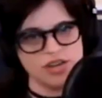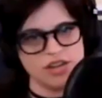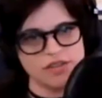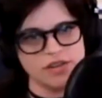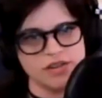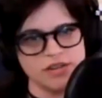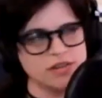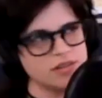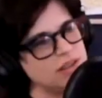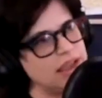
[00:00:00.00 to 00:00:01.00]
even,
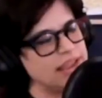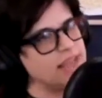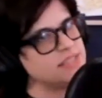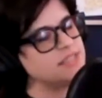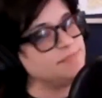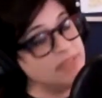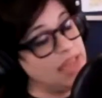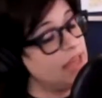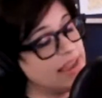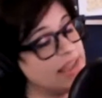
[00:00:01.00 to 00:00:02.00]
I guess,
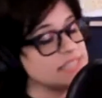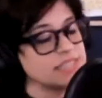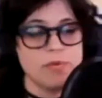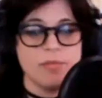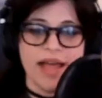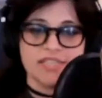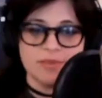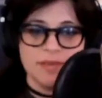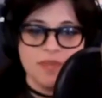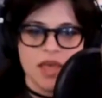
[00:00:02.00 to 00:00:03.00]
yeah, I guess it's coming back to
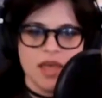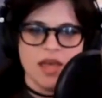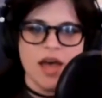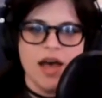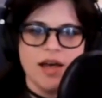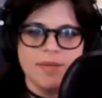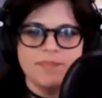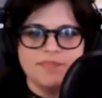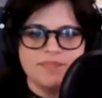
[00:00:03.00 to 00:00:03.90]
me. Um,